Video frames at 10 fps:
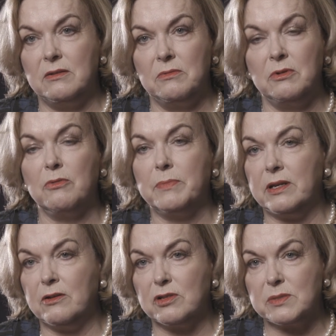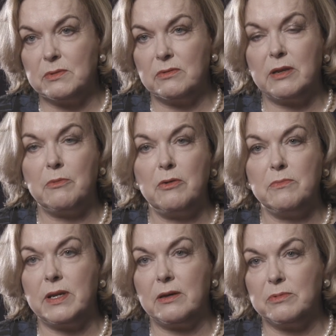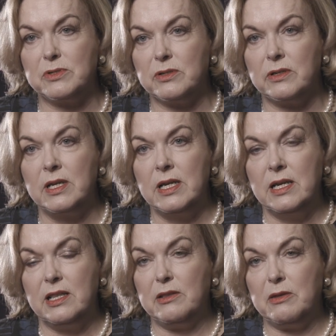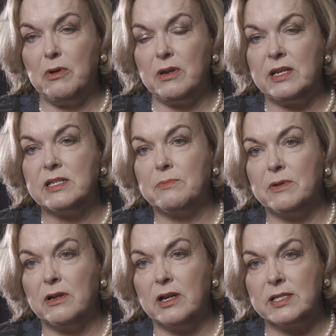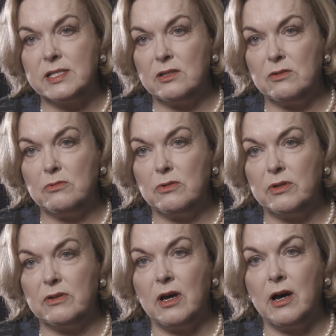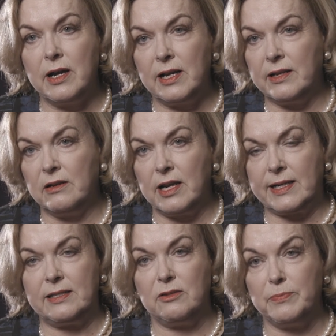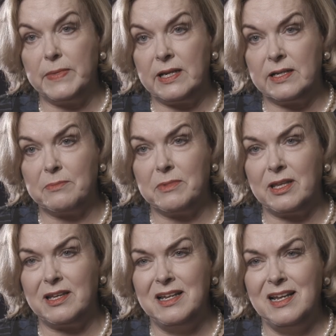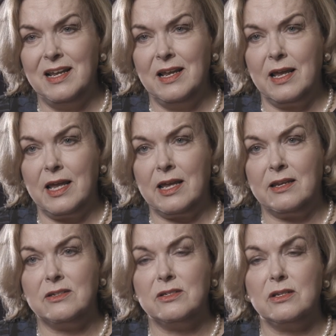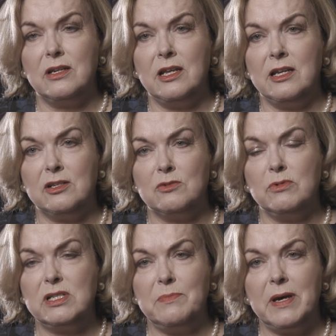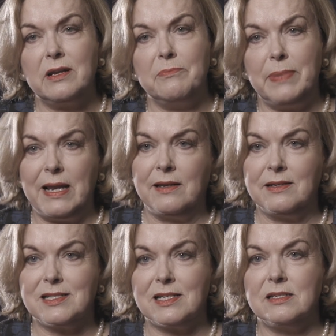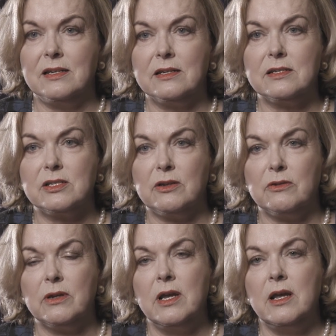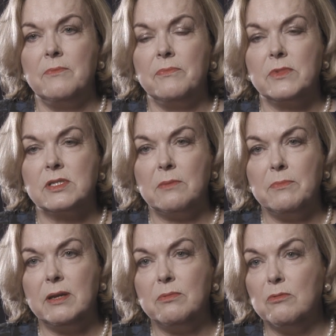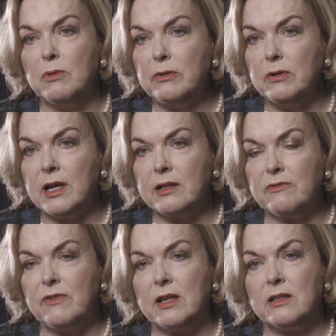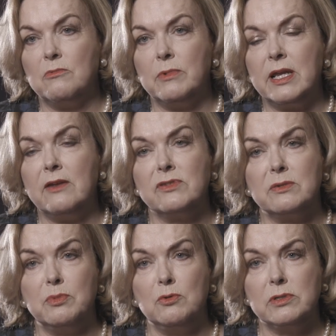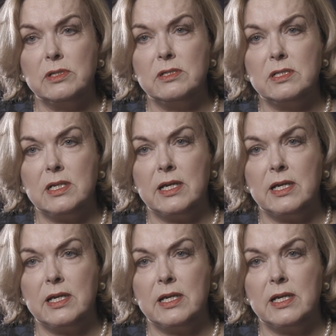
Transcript: not be in hospital, they won't be able to, they won't end up in an ICU unit, highly unlikely they'll end up there. And it is always about a balance, isn't it? So some people won't like the fact that we have supported